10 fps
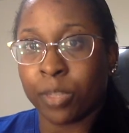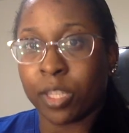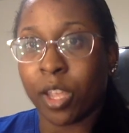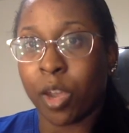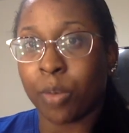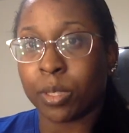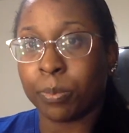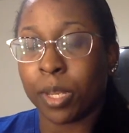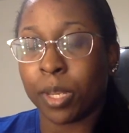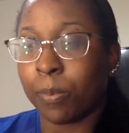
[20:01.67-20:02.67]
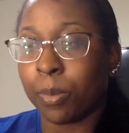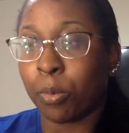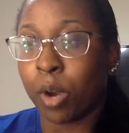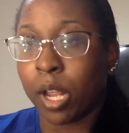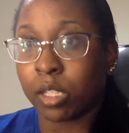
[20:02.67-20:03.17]
to help speed up the
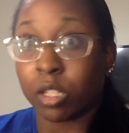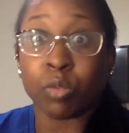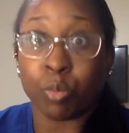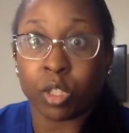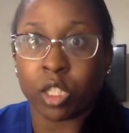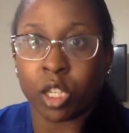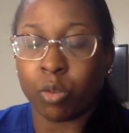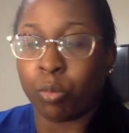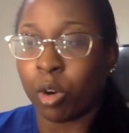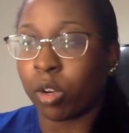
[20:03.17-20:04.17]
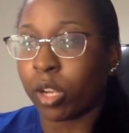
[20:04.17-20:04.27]
process, which did work.